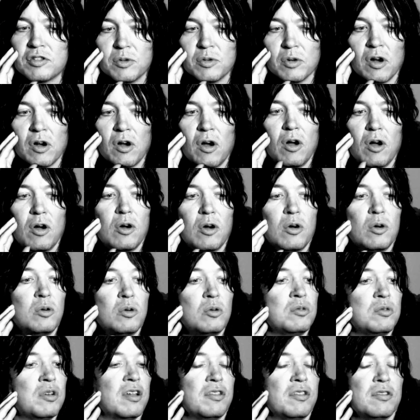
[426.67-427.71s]
to a
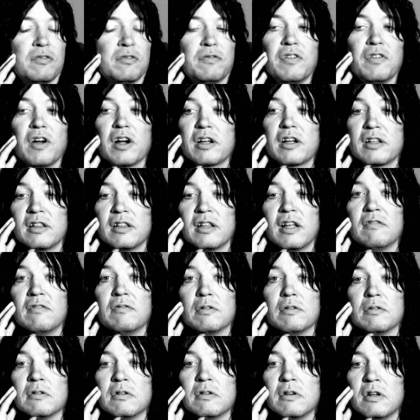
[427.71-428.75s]
whole nother fucking
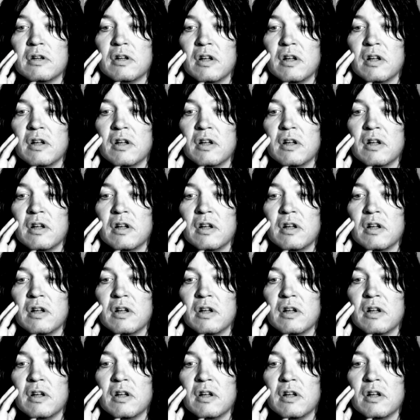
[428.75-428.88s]
level.